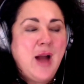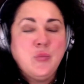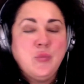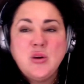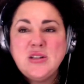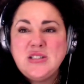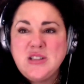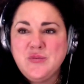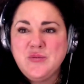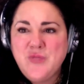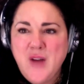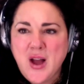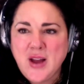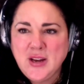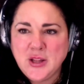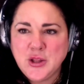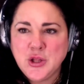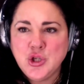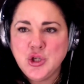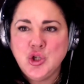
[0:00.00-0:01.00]
I wasn't
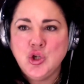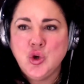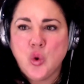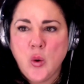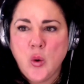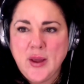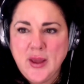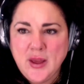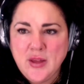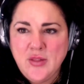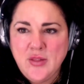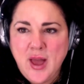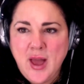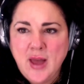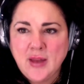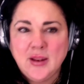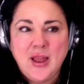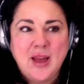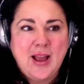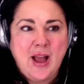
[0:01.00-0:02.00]
finding the joy in
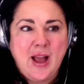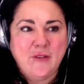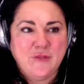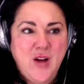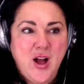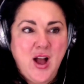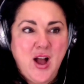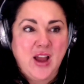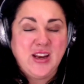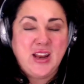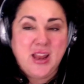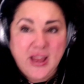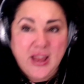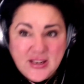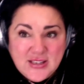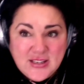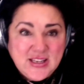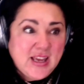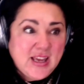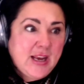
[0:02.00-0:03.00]
that like I find
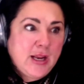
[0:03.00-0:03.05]
in